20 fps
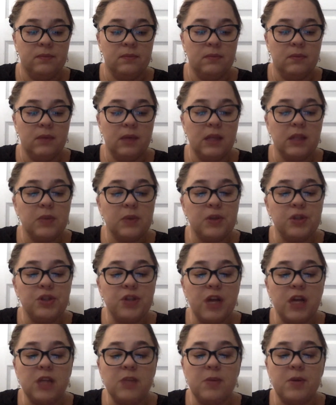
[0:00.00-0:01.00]
It's where
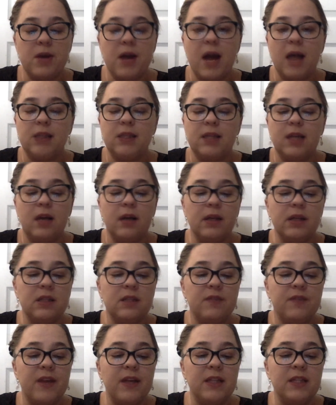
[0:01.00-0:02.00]
Shakespeare acted out his
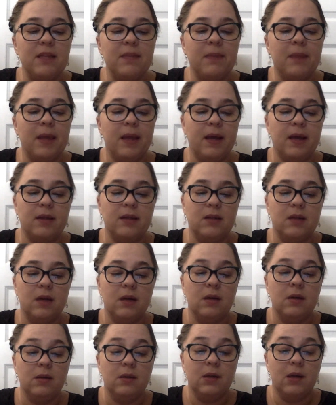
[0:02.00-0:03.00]
fancy plays.
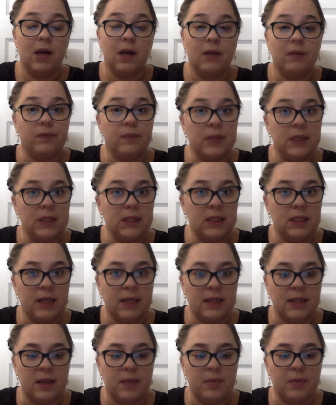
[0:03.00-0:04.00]
I really
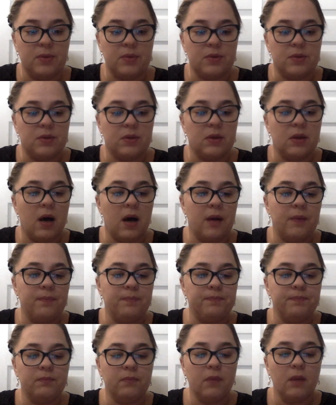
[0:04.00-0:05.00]
like that poster a lot.
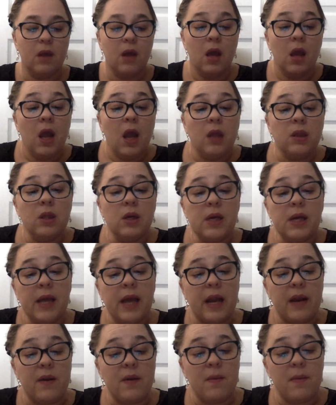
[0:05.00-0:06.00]
And looking
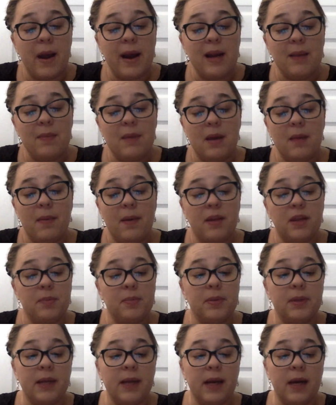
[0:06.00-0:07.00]
at it reminded me about the
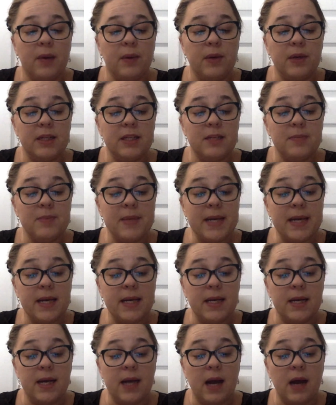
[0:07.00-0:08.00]
play I wanted to be in
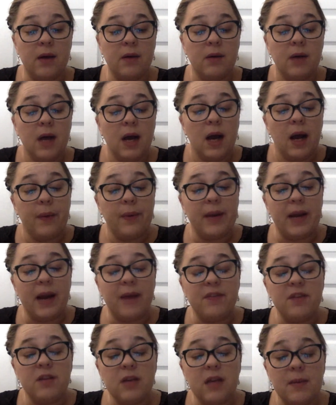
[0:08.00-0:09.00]
and how I would
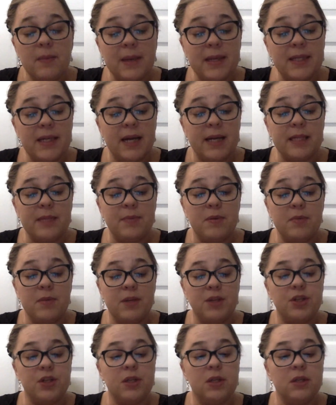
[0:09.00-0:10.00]
have to get my daddy's
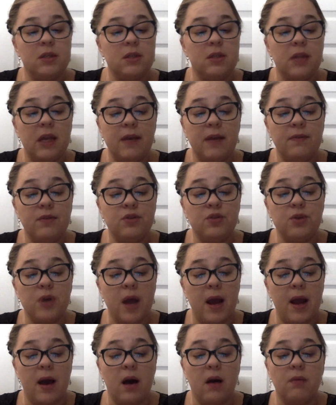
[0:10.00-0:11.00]
permission to even
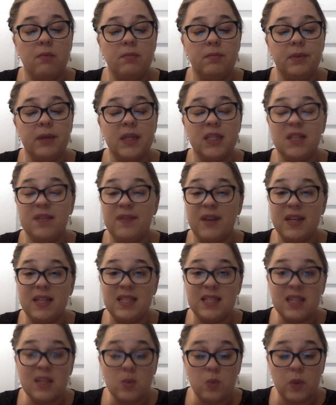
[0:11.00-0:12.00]
try out, because if I
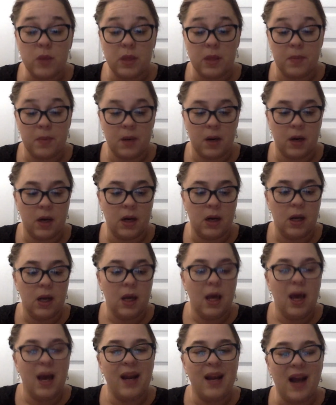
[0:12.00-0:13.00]
did win the part,
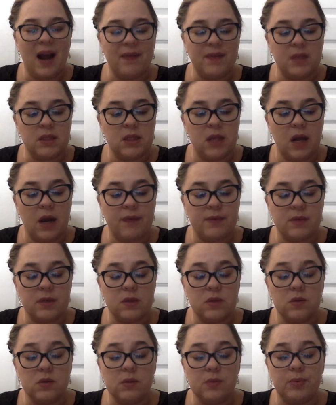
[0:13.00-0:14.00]
I'd have to stay after
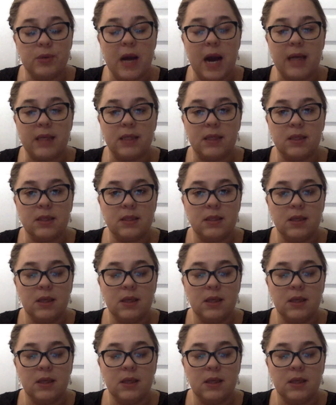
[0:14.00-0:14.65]
school and practice.